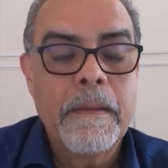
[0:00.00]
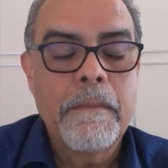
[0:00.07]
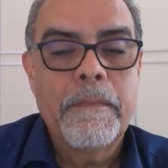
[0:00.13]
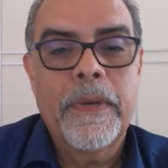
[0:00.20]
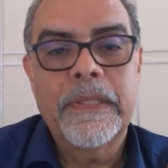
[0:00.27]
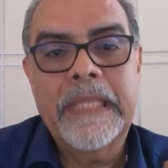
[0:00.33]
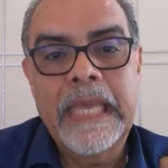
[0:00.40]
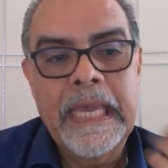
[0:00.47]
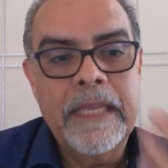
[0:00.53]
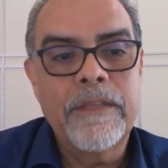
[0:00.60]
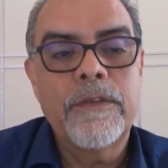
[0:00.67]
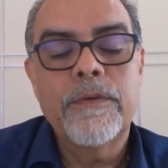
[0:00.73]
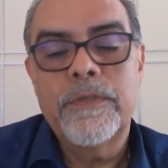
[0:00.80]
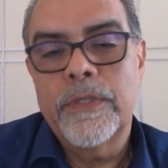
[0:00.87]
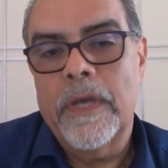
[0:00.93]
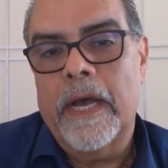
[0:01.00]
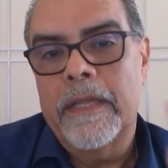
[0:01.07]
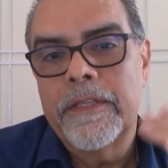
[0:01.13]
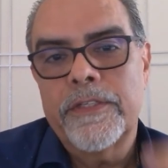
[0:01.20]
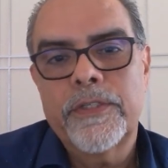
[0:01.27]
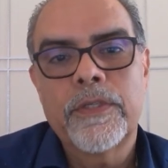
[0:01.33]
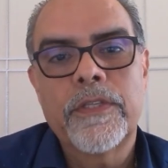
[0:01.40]
But then you
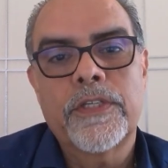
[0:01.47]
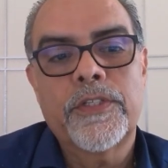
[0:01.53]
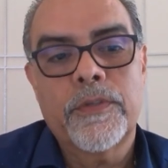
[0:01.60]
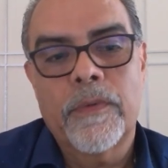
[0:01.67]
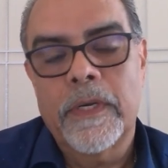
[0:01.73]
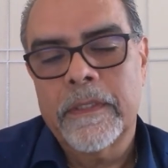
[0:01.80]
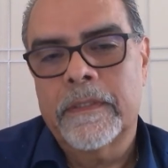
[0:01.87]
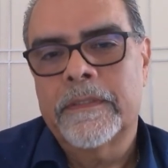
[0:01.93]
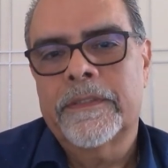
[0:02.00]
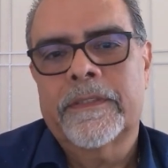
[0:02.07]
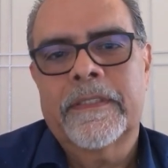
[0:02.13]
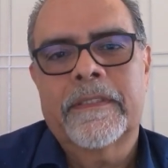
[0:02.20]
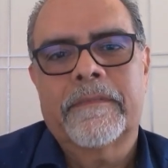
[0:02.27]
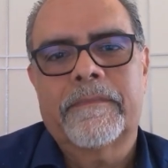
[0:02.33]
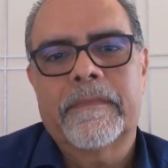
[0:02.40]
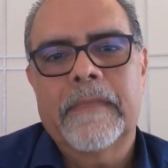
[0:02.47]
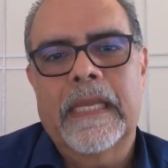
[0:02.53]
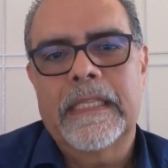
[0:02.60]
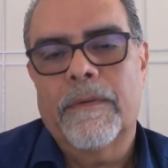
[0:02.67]
understood the struggles that they were